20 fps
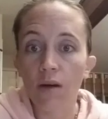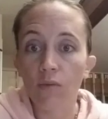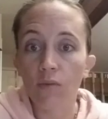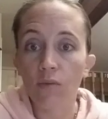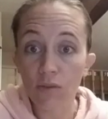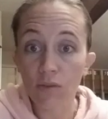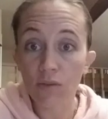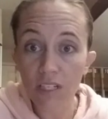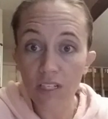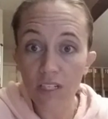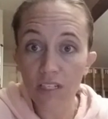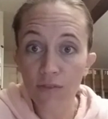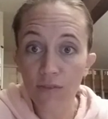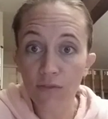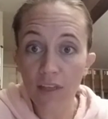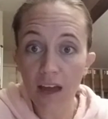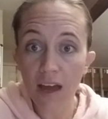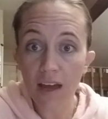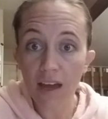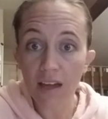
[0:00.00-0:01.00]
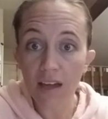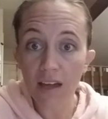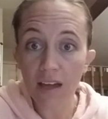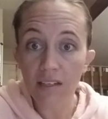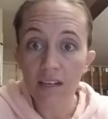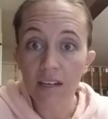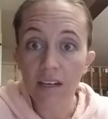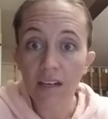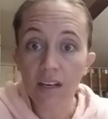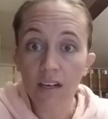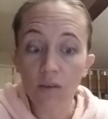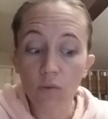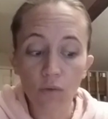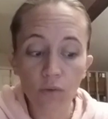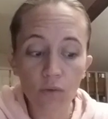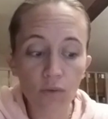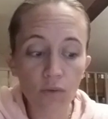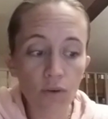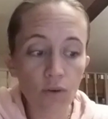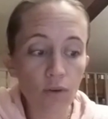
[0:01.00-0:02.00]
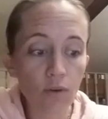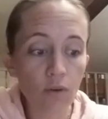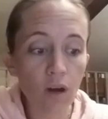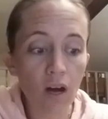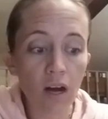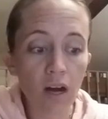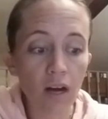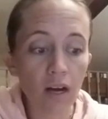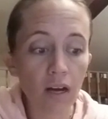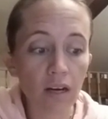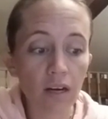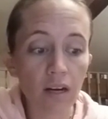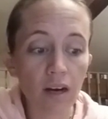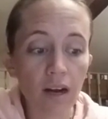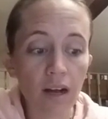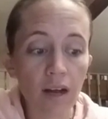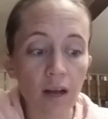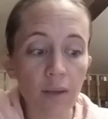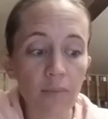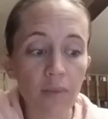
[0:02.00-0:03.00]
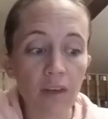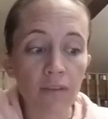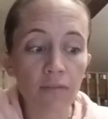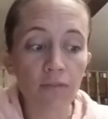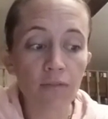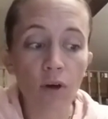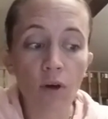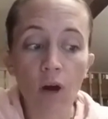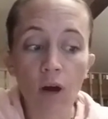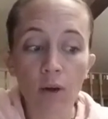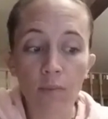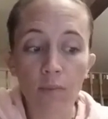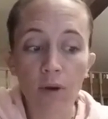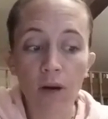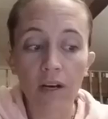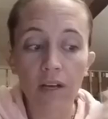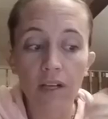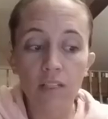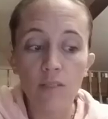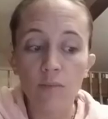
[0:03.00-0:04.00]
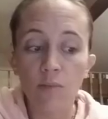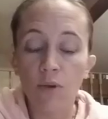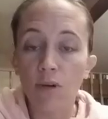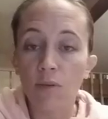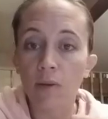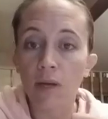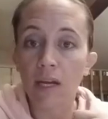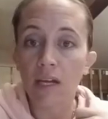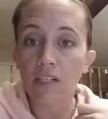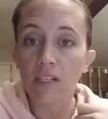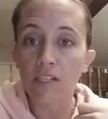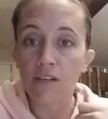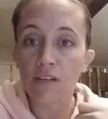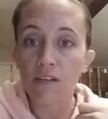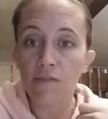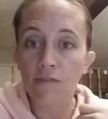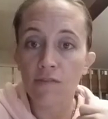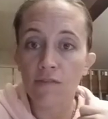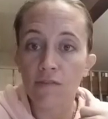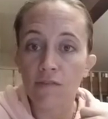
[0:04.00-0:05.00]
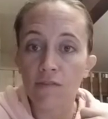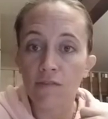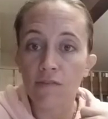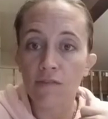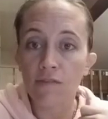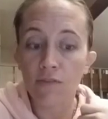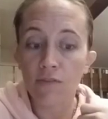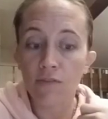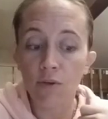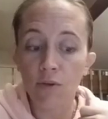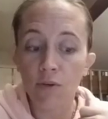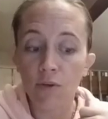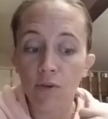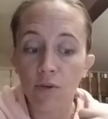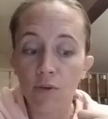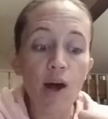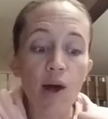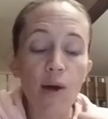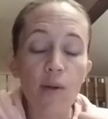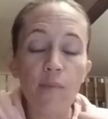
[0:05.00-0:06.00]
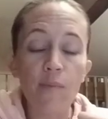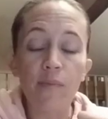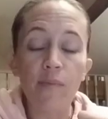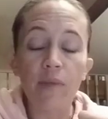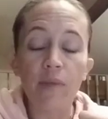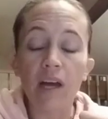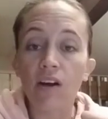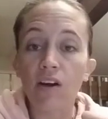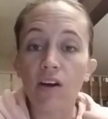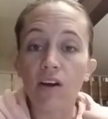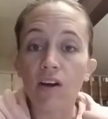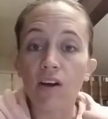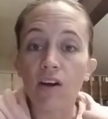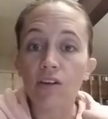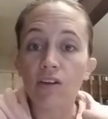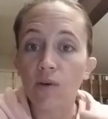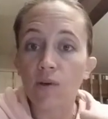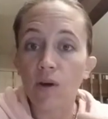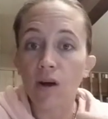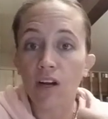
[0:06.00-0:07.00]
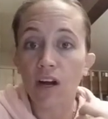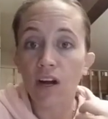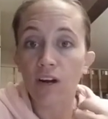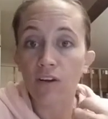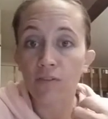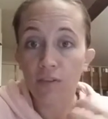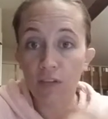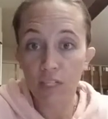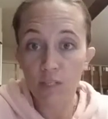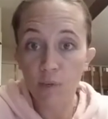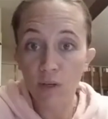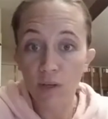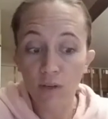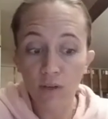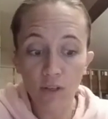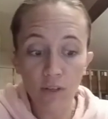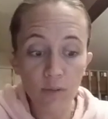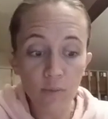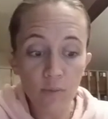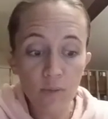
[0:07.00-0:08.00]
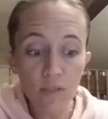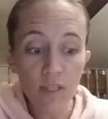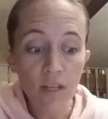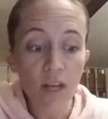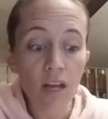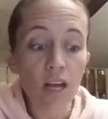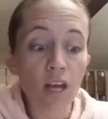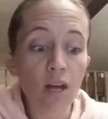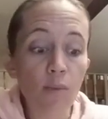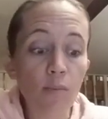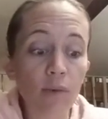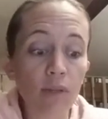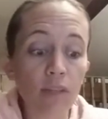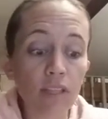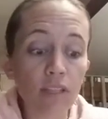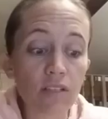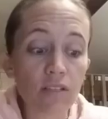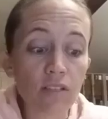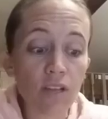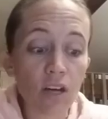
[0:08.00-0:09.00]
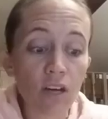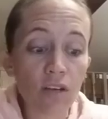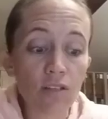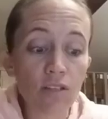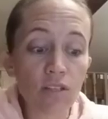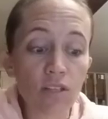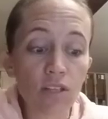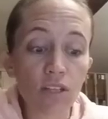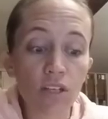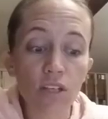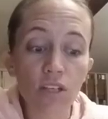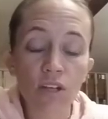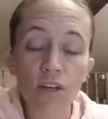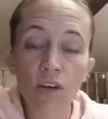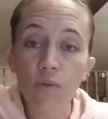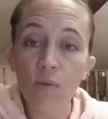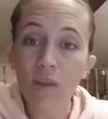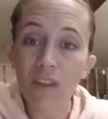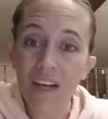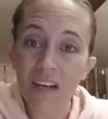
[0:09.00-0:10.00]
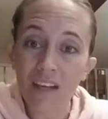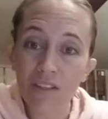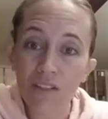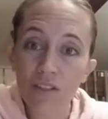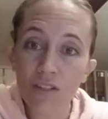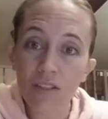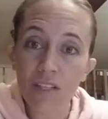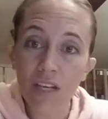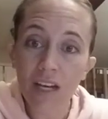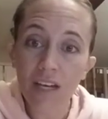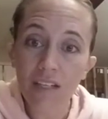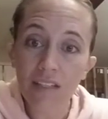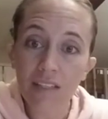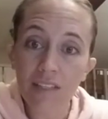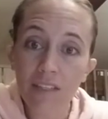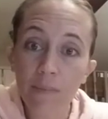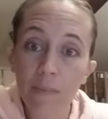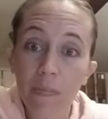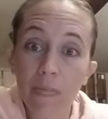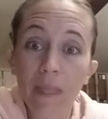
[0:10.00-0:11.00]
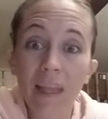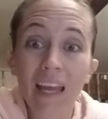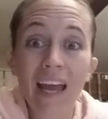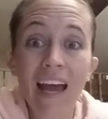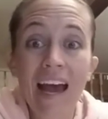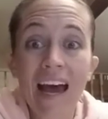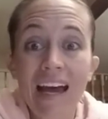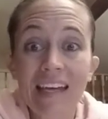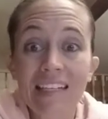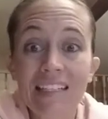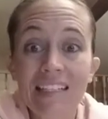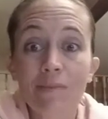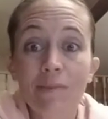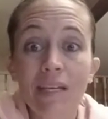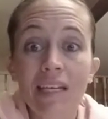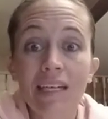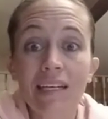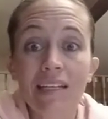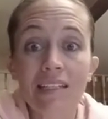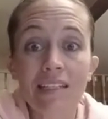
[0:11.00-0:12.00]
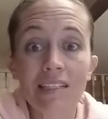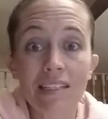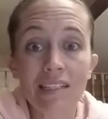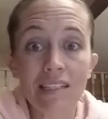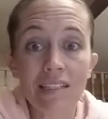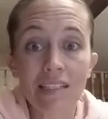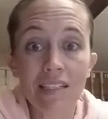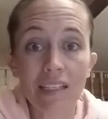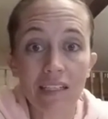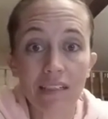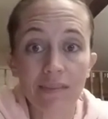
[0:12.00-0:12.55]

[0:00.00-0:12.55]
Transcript: uh, resources through our um, info, our product support page, info page, um, and also on our Facebook groups. But there's also, you know, with exercise, it has to be consistent.